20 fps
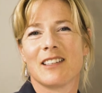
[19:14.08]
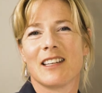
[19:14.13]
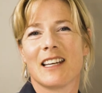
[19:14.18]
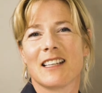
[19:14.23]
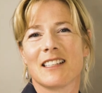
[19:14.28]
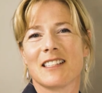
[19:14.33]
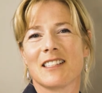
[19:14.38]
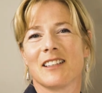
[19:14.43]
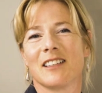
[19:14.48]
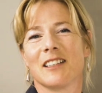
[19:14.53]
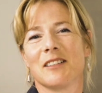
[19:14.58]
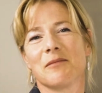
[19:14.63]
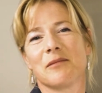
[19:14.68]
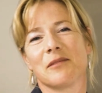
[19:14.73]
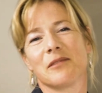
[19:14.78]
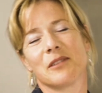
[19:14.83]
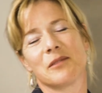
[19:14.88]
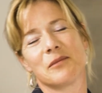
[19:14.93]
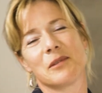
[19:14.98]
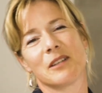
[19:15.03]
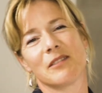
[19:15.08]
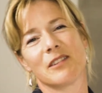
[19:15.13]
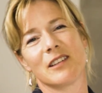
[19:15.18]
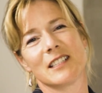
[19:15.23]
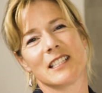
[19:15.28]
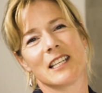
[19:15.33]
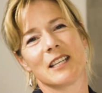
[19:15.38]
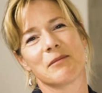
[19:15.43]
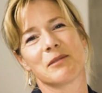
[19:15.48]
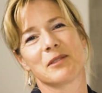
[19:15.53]
you next time on one of our
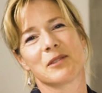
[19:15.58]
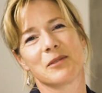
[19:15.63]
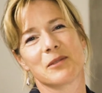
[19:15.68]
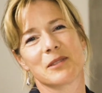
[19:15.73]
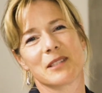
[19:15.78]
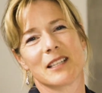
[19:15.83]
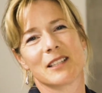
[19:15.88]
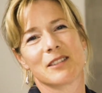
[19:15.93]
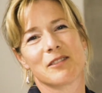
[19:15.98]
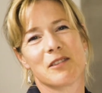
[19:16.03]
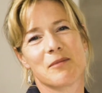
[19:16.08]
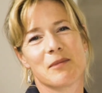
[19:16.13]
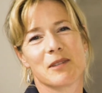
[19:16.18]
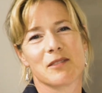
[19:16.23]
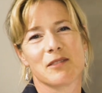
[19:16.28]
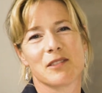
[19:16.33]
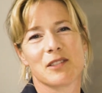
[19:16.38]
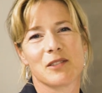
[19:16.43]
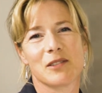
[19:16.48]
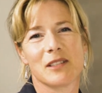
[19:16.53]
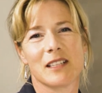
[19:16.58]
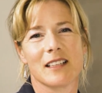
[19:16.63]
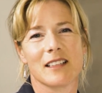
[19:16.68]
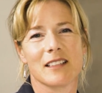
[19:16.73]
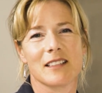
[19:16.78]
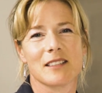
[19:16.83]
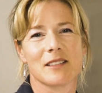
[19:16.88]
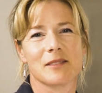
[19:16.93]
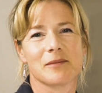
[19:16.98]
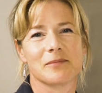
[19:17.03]
table talks. Thanks very much for joining
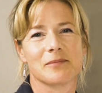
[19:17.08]
us.